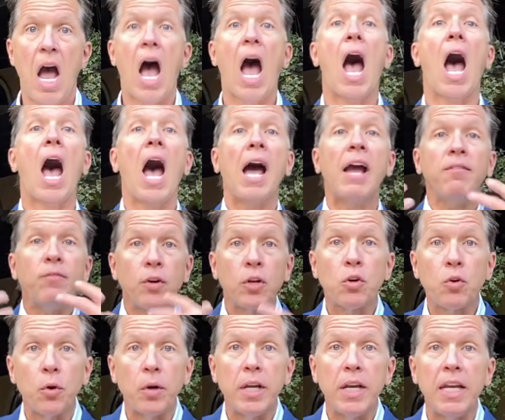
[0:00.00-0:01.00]
I've
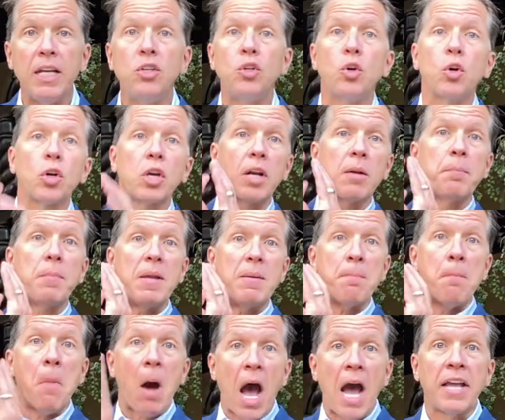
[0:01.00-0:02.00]
agreed you're going to be
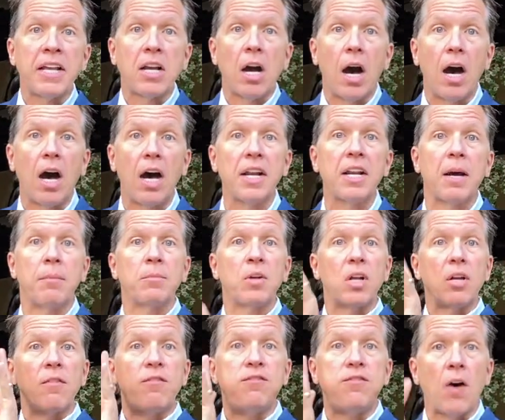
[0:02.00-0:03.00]
my God. I'm going
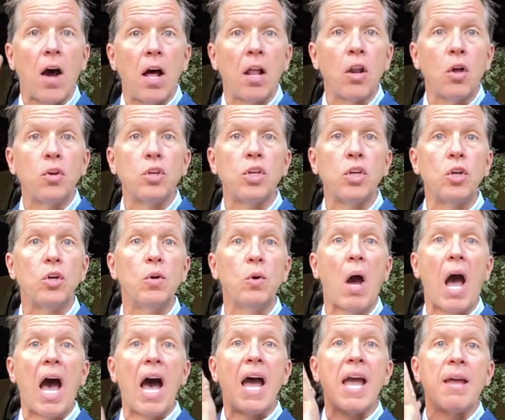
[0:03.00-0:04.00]
to follow you.
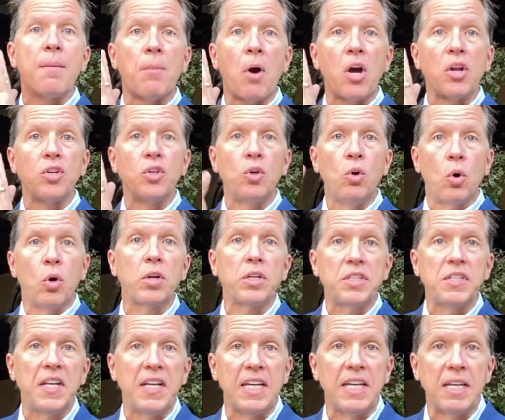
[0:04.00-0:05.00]
I am on your
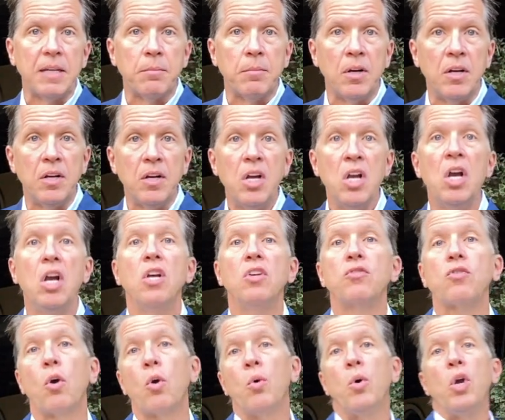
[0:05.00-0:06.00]
team.
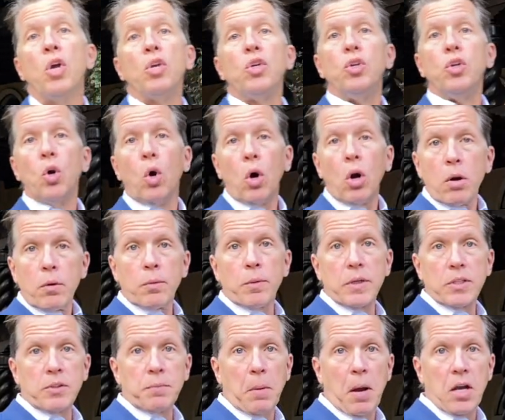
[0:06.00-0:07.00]
So your
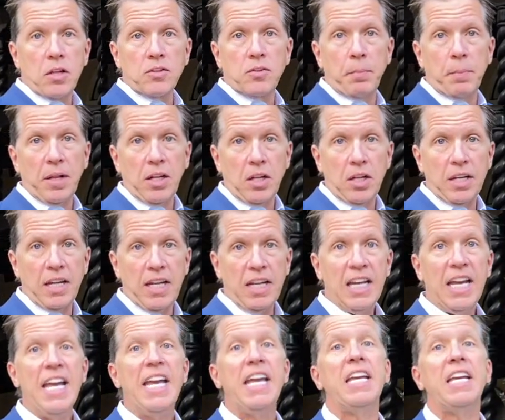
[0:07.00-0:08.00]
responsibility
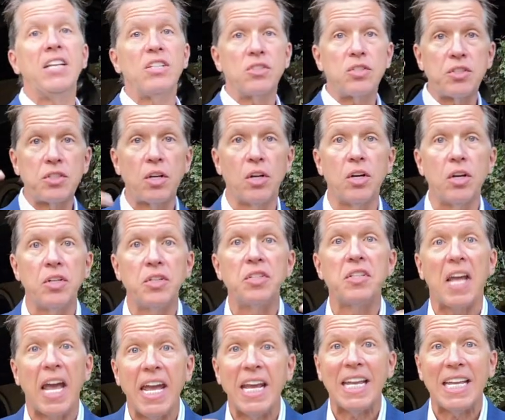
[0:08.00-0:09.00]
is to
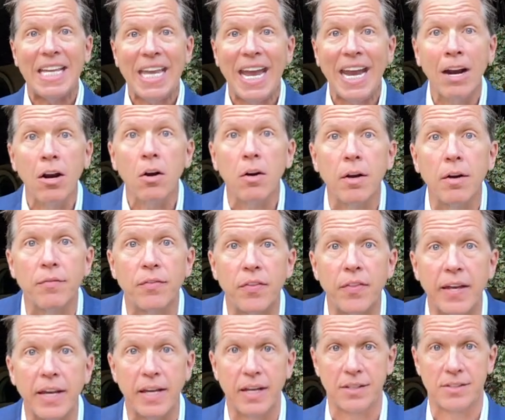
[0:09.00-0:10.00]
take care of
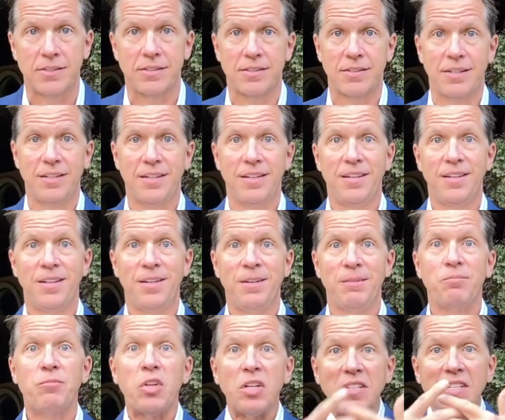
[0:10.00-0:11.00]
this,
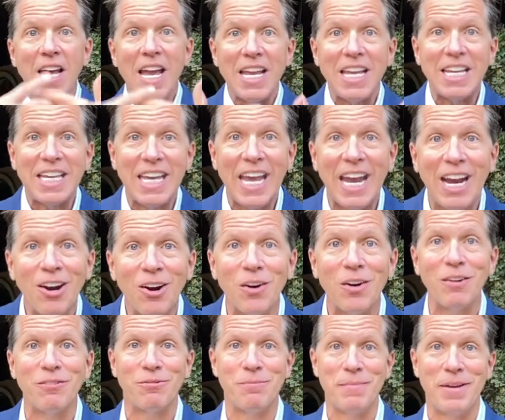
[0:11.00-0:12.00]
to take care
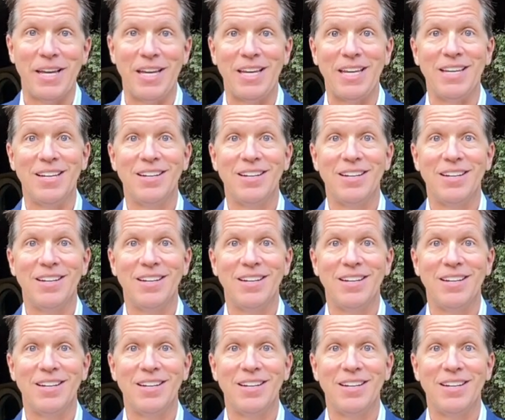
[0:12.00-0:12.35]
of me.